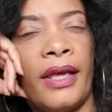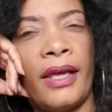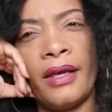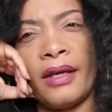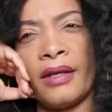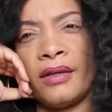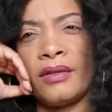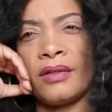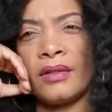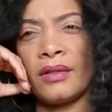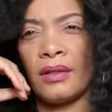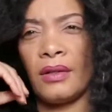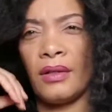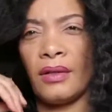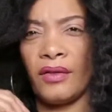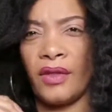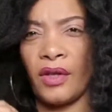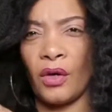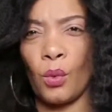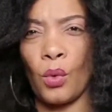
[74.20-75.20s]
and
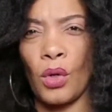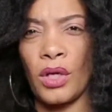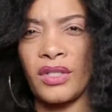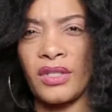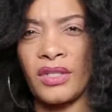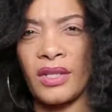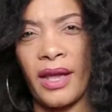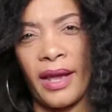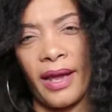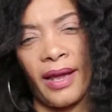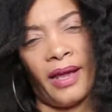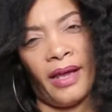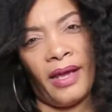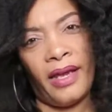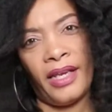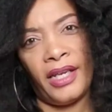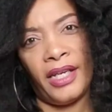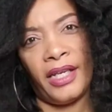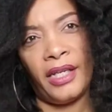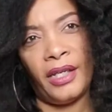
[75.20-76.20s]
there was
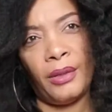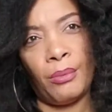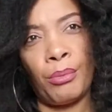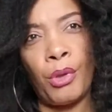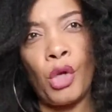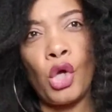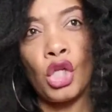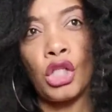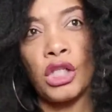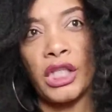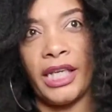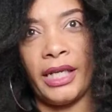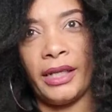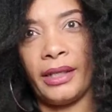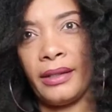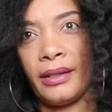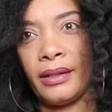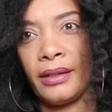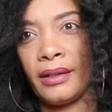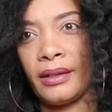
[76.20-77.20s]
a
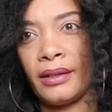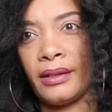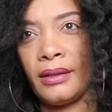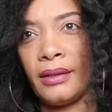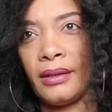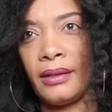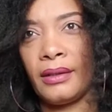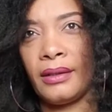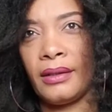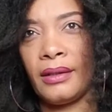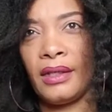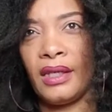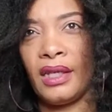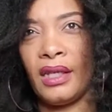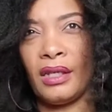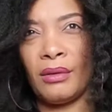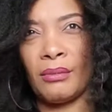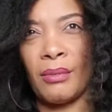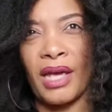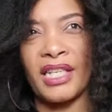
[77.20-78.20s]
pulling
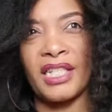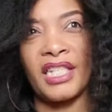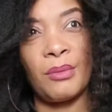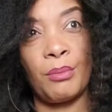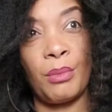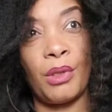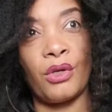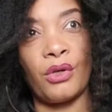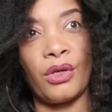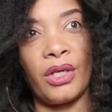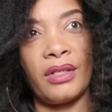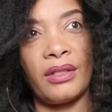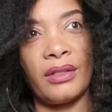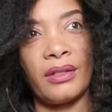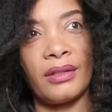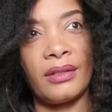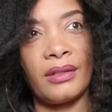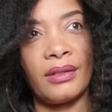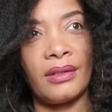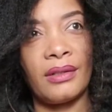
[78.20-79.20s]
in my
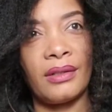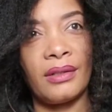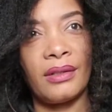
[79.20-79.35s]
spirit.